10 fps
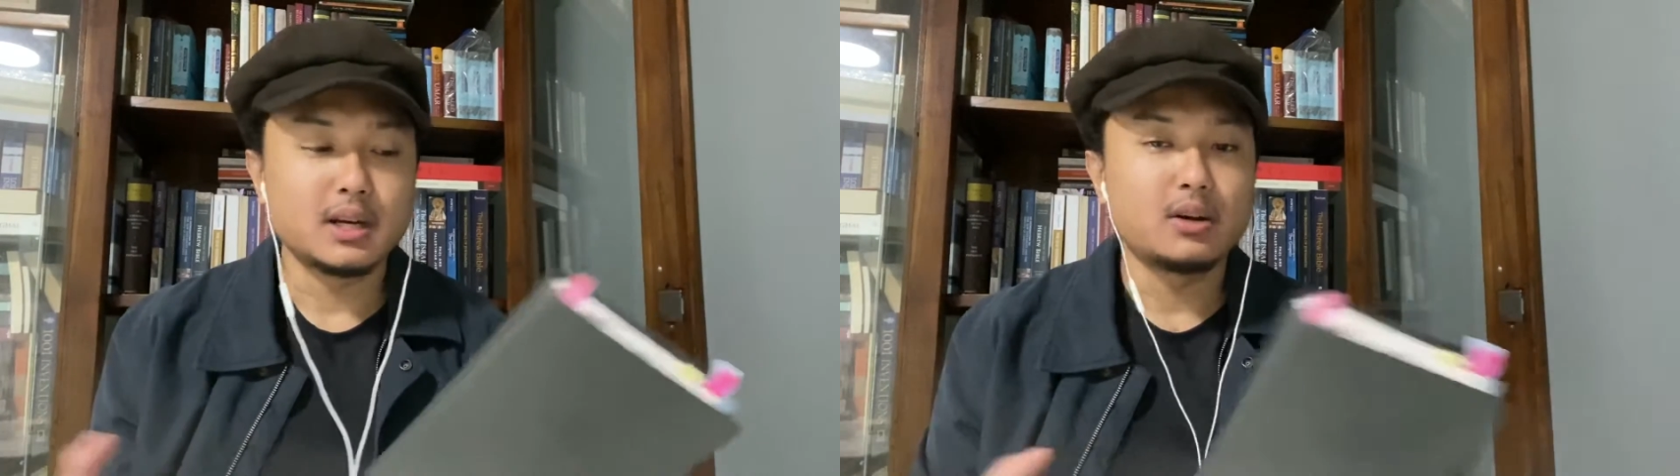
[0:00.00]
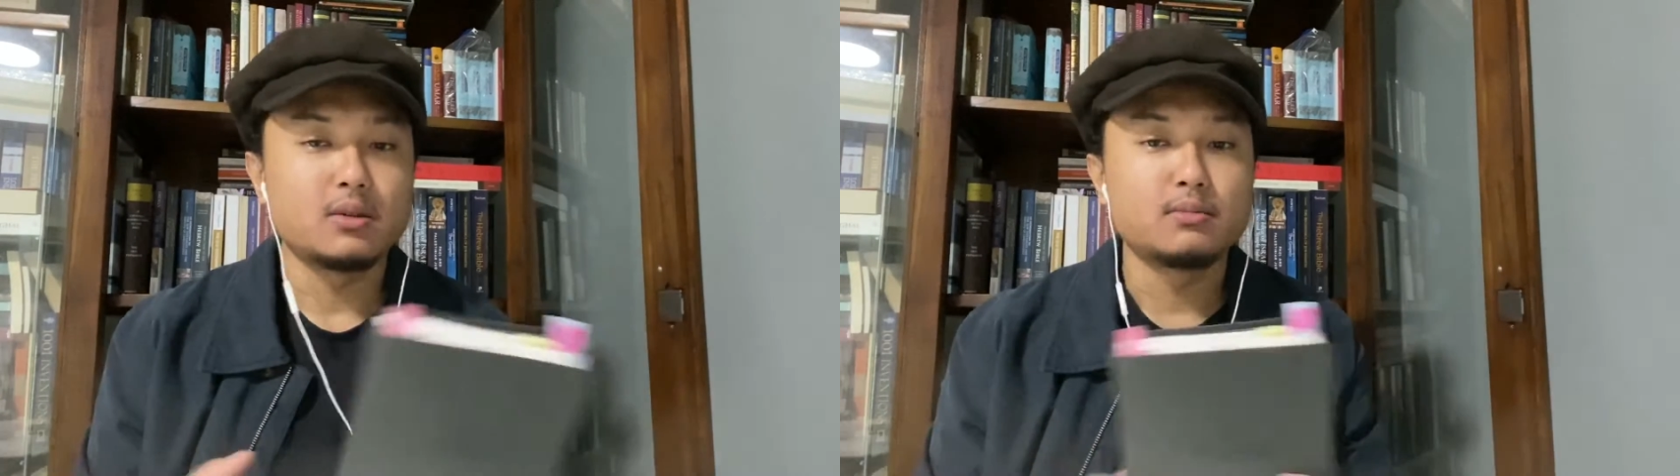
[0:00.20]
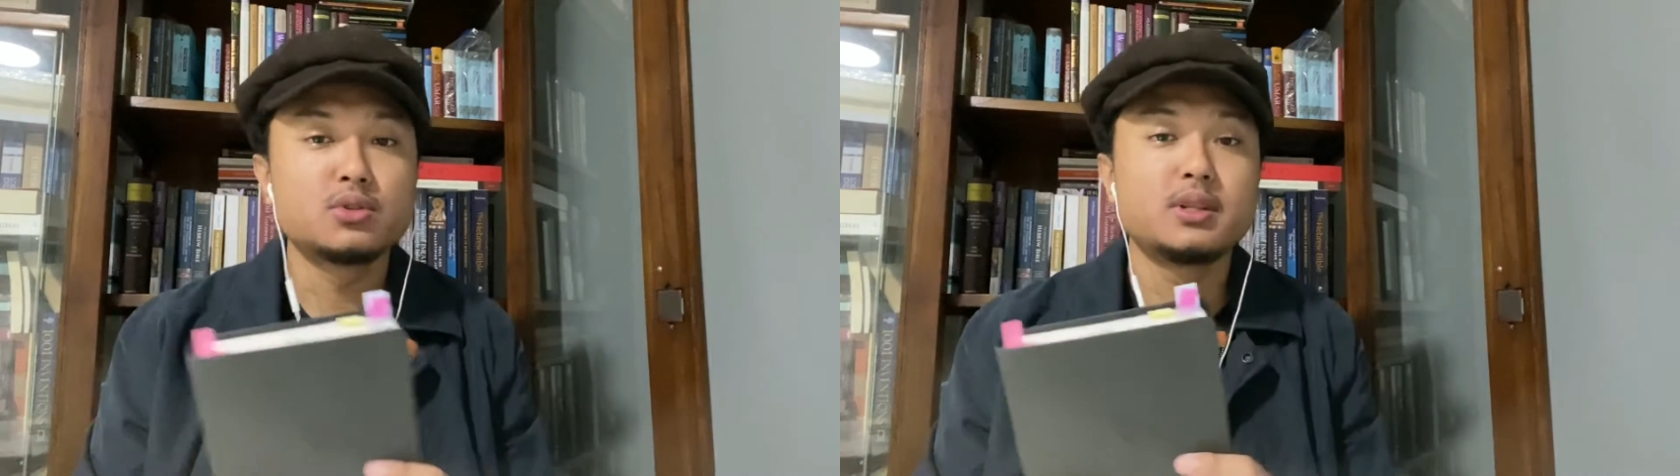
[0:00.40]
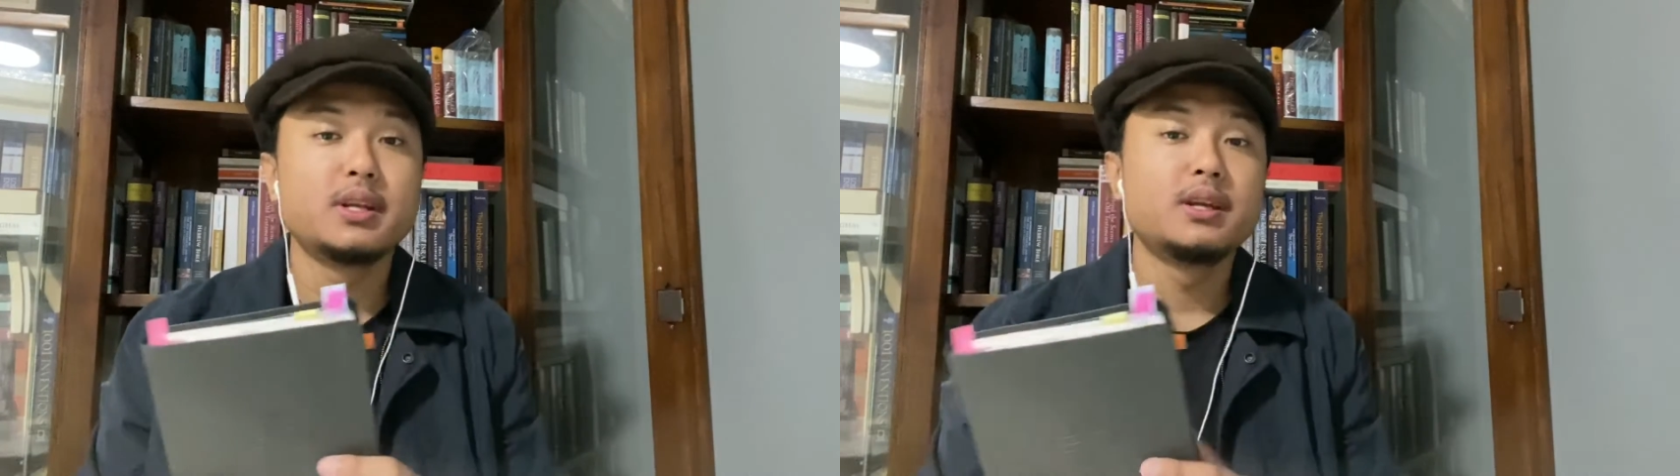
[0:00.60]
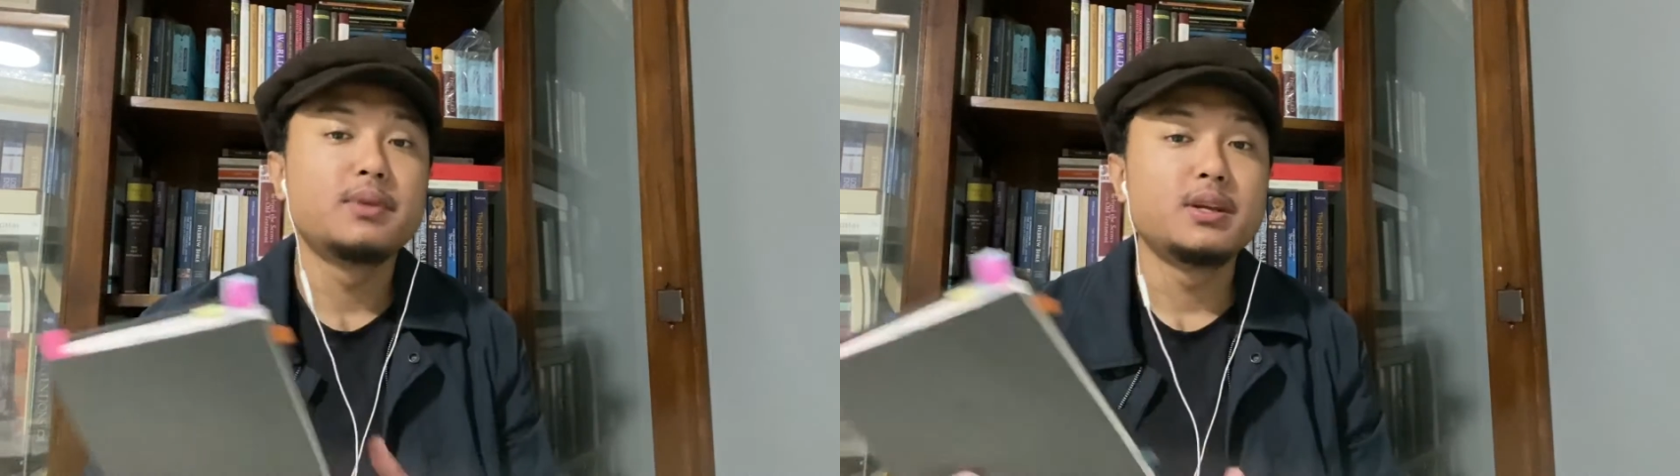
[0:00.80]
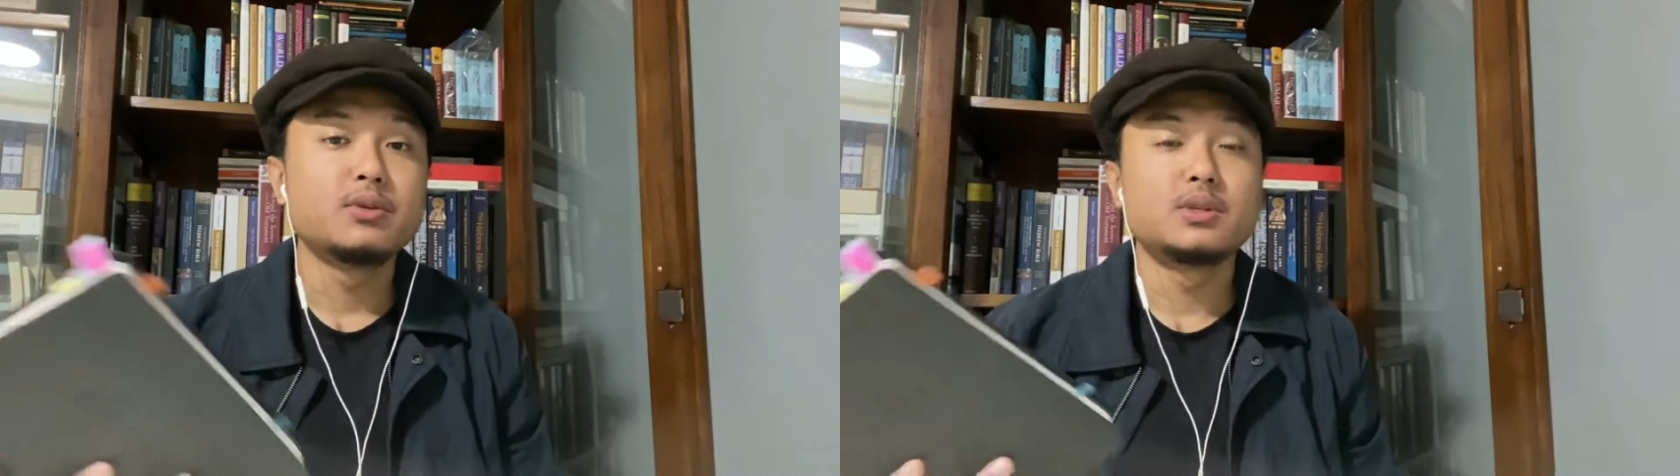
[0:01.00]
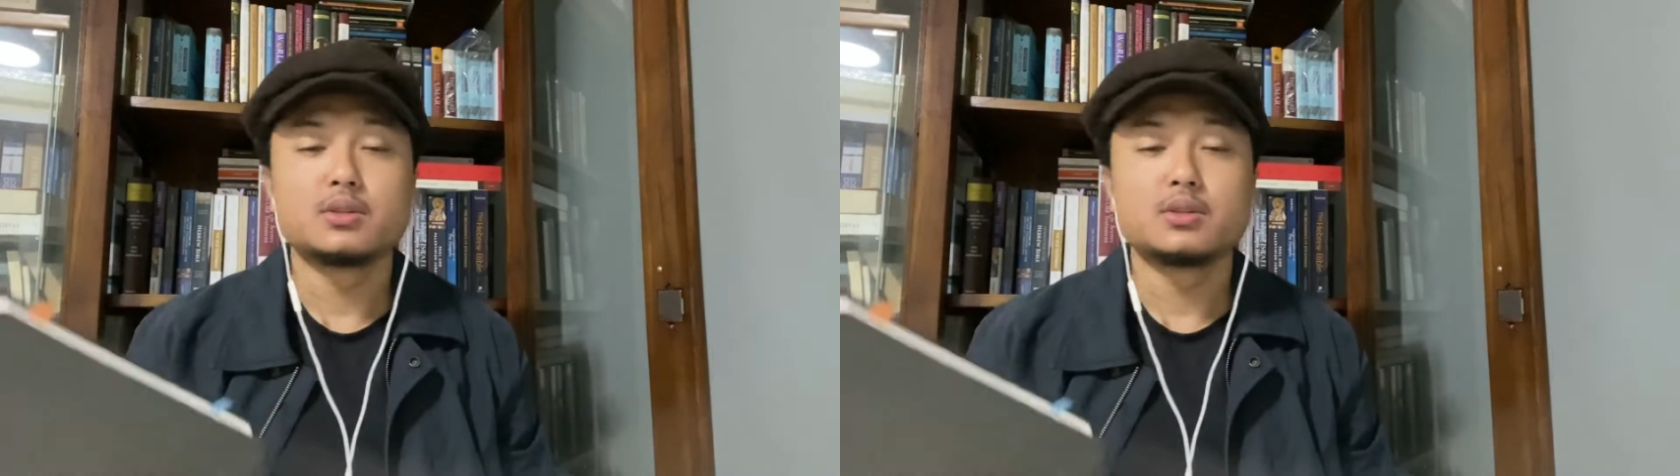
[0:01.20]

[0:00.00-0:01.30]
I'll mostly be using